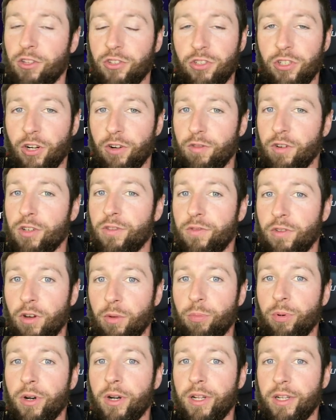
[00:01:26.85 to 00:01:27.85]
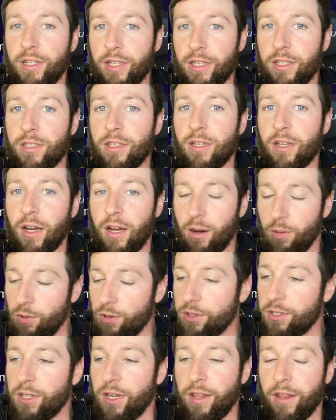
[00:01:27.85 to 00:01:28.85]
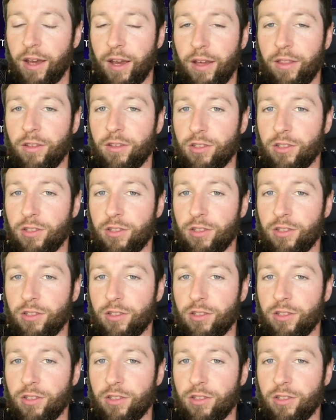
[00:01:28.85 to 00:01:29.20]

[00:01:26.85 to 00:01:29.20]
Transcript: The servers feel pretty decent, I will say that.